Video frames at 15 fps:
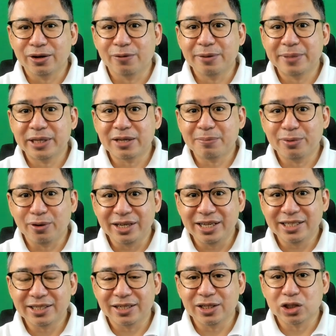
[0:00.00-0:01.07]
government
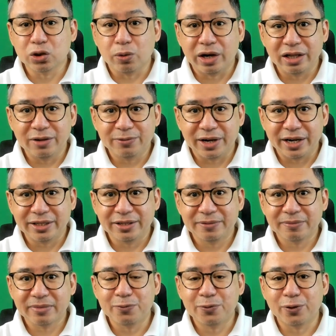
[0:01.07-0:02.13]
employees are
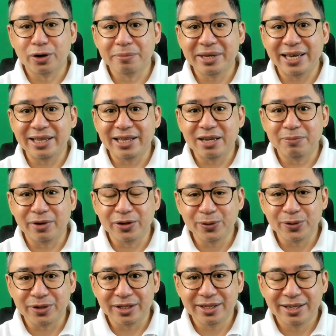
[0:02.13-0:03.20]
disqualified from forming a labor
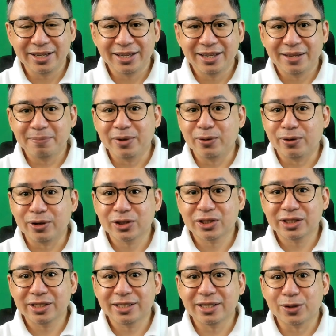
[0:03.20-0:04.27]
union
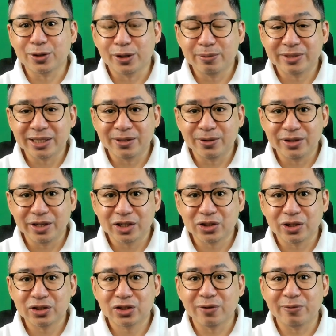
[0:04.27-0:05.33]
because the terms and
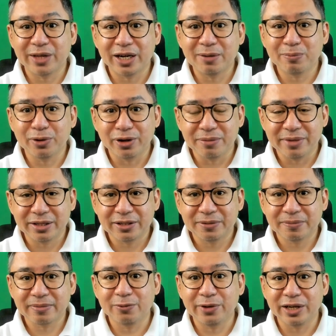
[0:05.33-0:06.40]
conditions of their
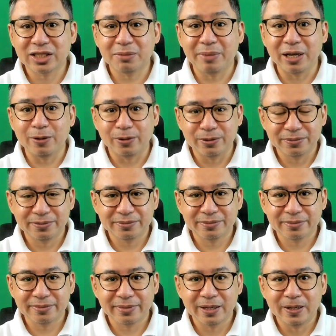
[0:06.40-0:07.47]
employment are fixed by law.
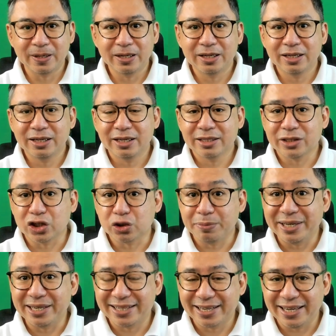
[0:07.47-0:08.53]

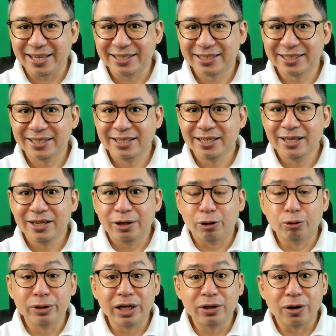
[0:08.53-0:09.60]
Such being the case,
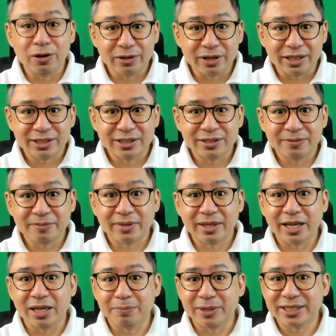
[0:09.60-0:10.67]
only Congress
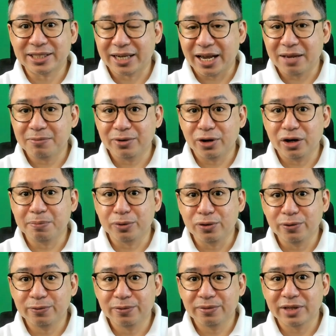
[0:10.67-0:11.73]
can prescribe or
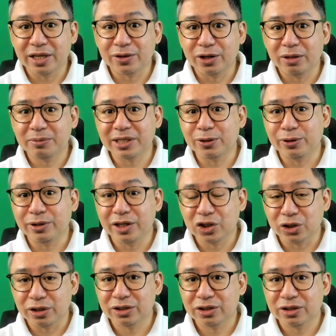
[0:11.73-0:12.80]
improve the terms and
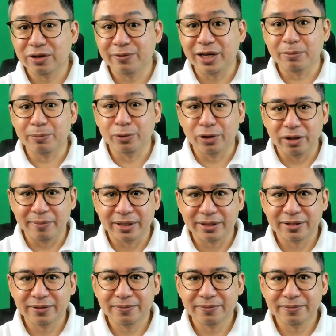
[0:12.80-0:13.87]
conditions of their
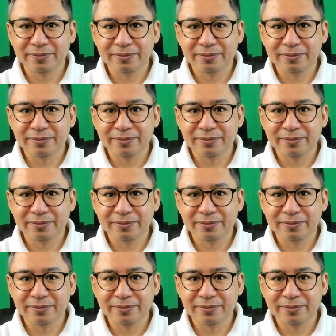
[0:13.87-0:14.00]
employment.